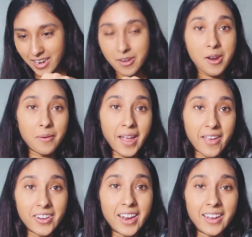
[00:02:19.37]
And no, I
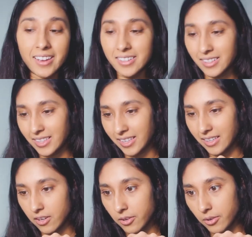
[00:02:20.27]
haven't had
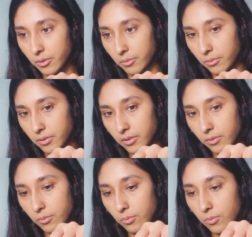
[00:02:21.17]
the, oh,
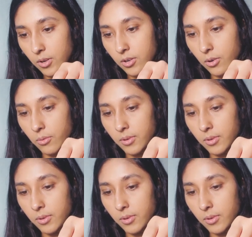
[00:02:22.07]
whoa.